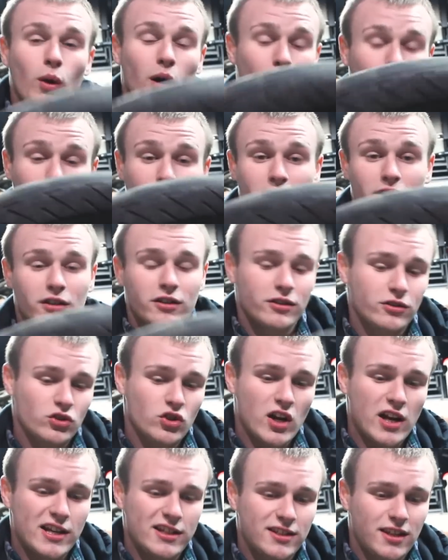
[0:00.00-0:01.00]
Well, we're gonna
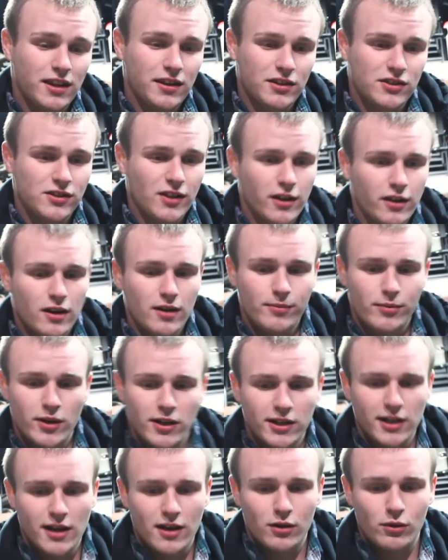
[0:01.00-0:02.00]
try to seat this tire up
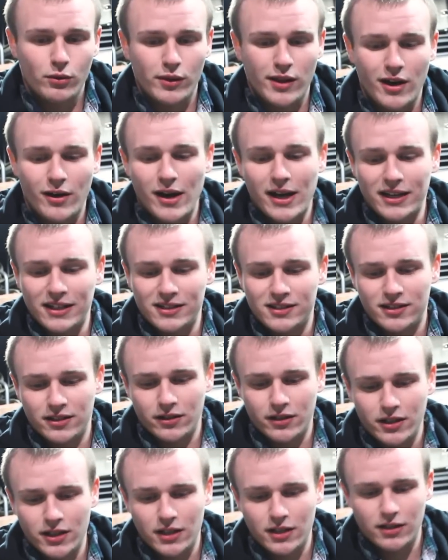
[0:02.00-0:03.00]
right now without any
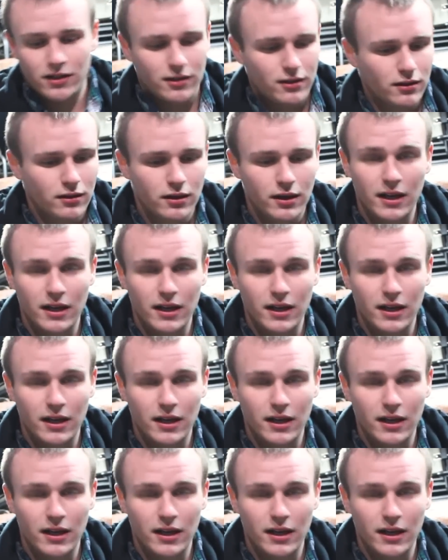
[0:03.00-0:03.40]
sealant in it.